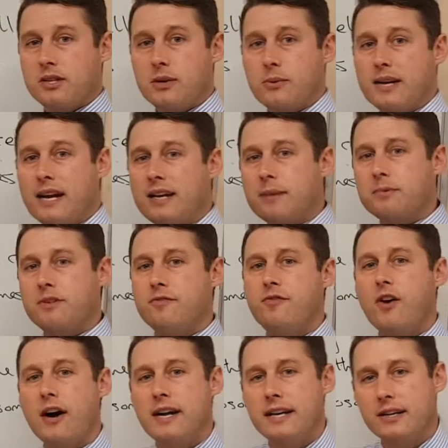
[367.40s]
and it would end up
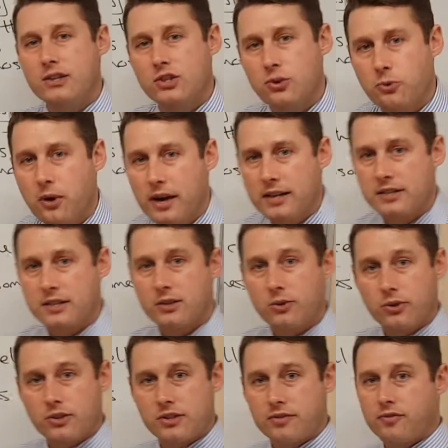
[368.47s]
dividing twice in
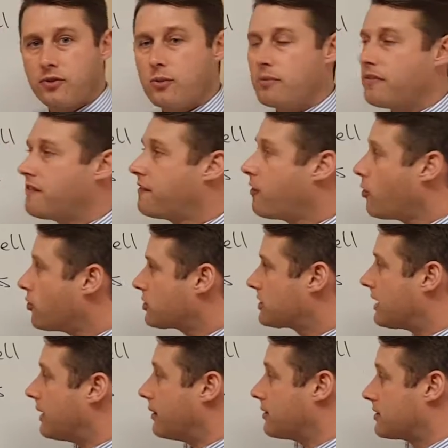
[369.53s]
order to form 4
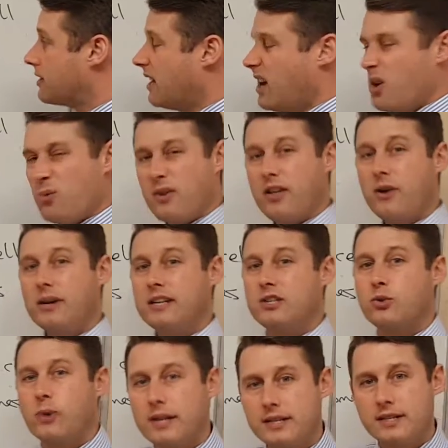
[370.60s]
cells with only
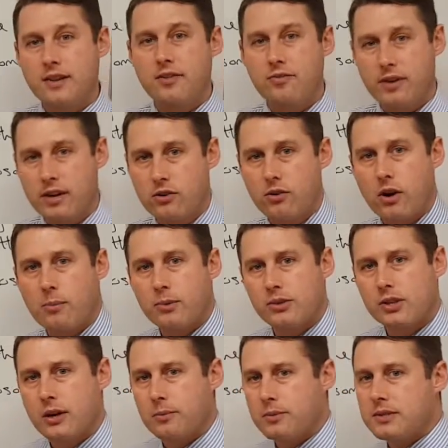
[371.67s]
23
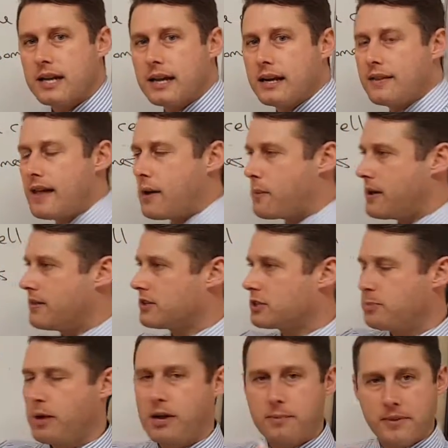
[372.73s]
chromosomes in, and that way the
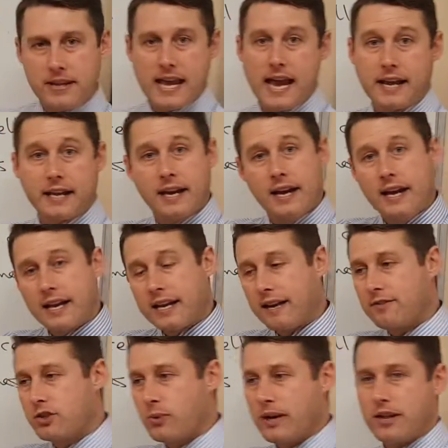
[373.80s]
sperm and the egg can
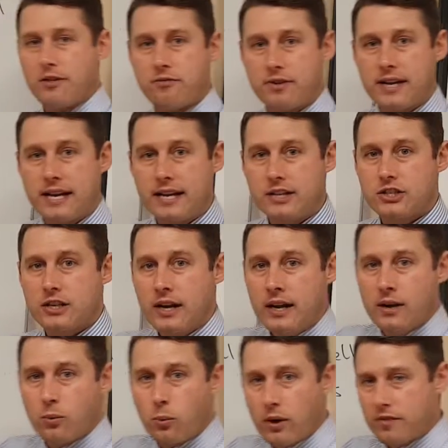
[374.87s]
have 23 each,
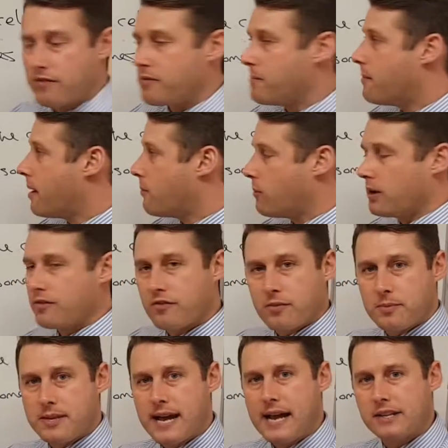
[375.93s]
one from mum, one
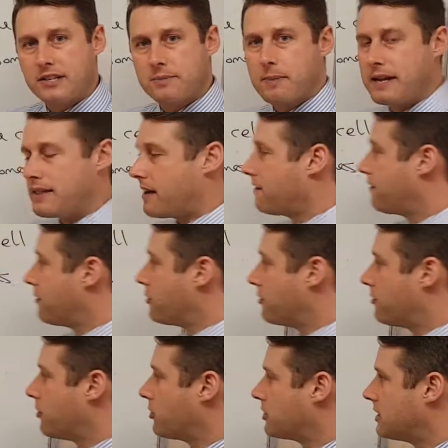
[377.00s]
from dad, to make that full
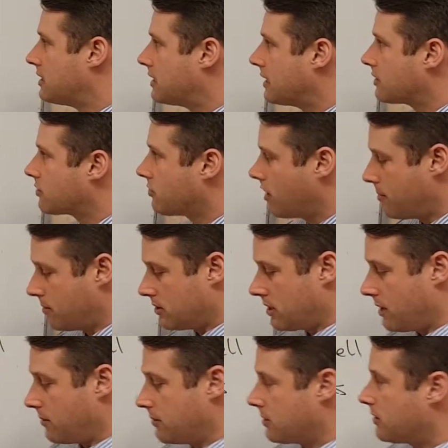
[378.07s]
46
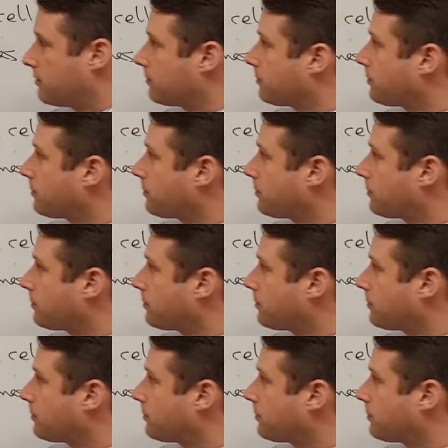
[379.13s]
chromosomes.